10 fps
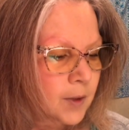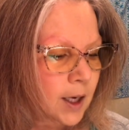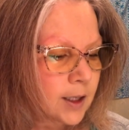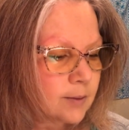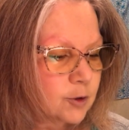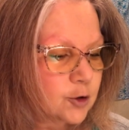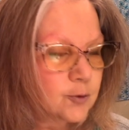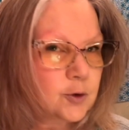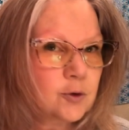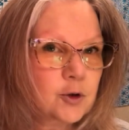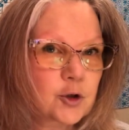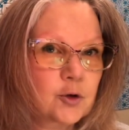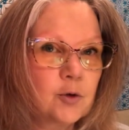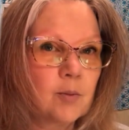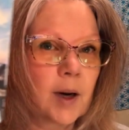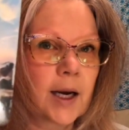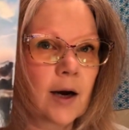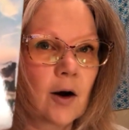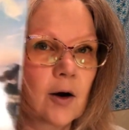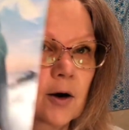I am true to my
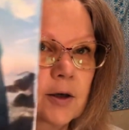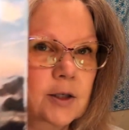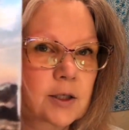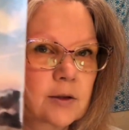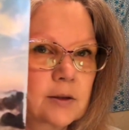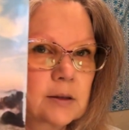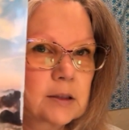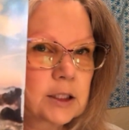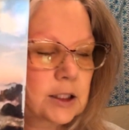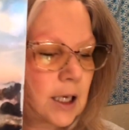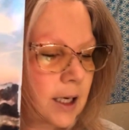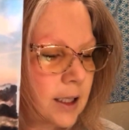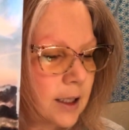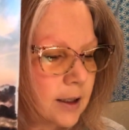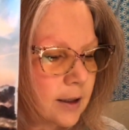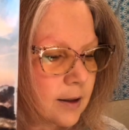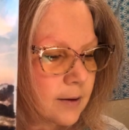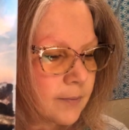heart. Shiny.